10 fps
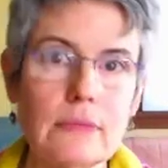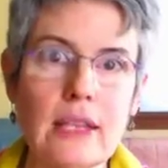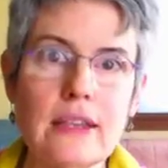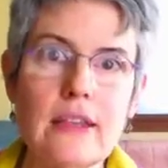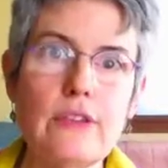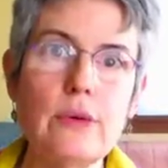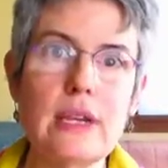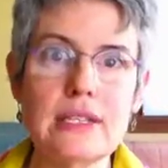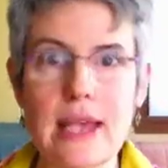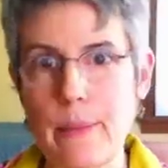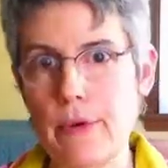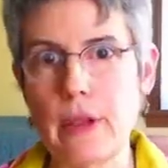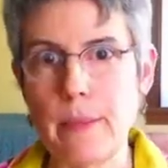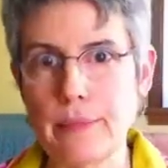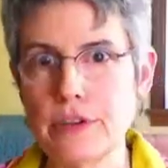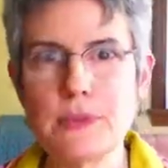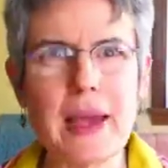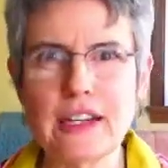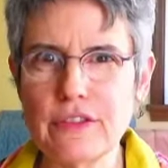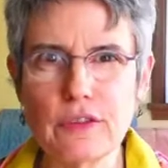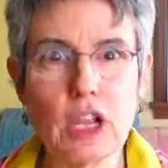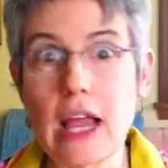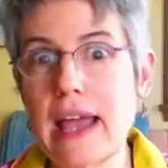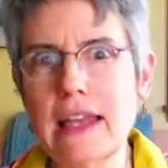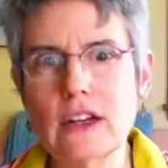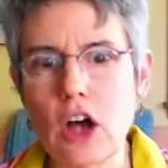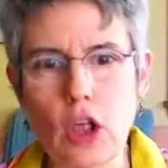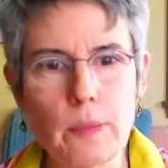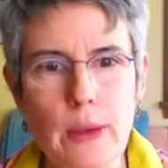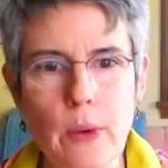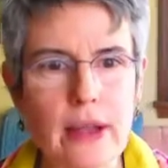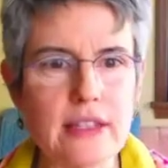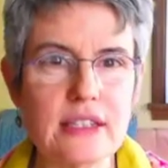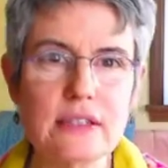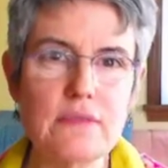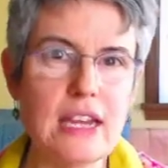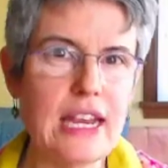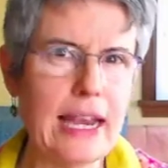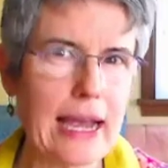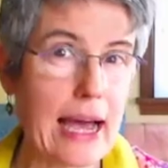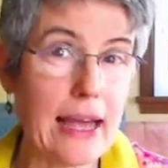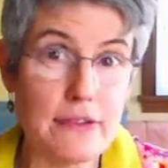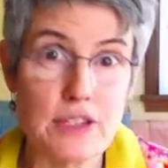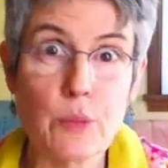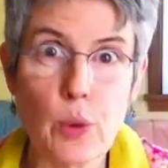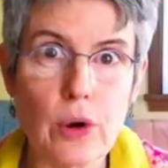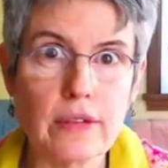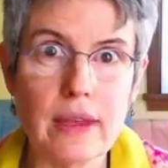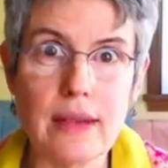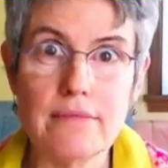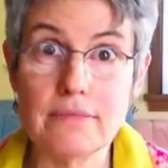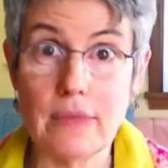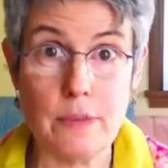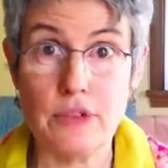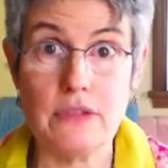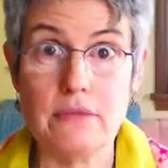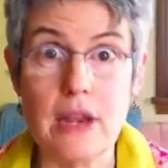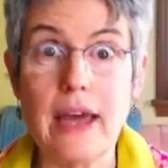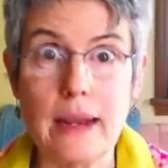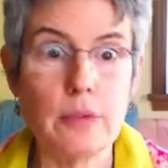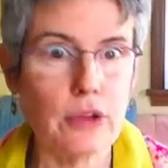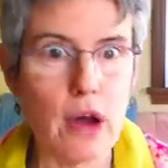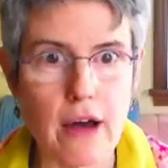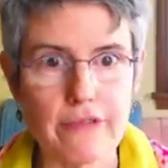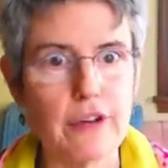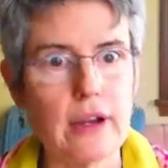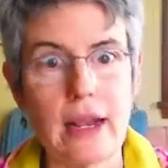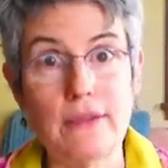to give you an example, a prospective client called me once needing a kind of support that I'm just not able to offer, and I